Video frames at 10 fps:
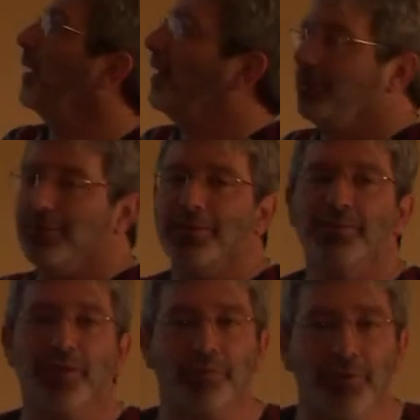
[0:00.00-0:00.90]
Error
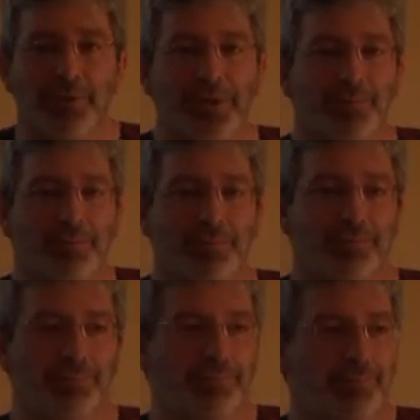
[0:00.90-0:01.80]
is everywhere.
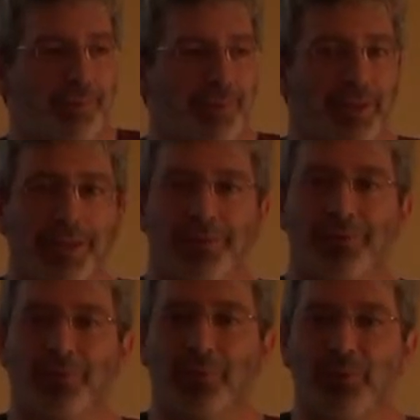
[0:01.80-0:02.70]
Okay, you
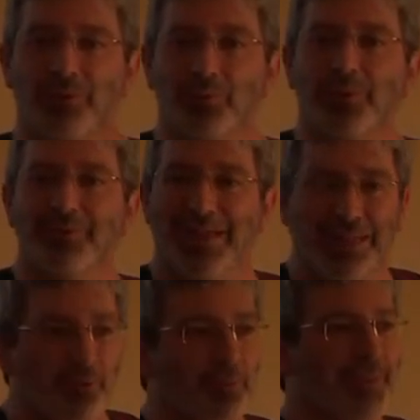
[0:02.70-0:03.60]
know the principle of
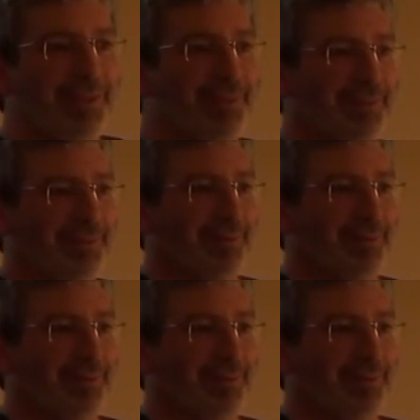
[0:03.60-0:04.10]
entropy.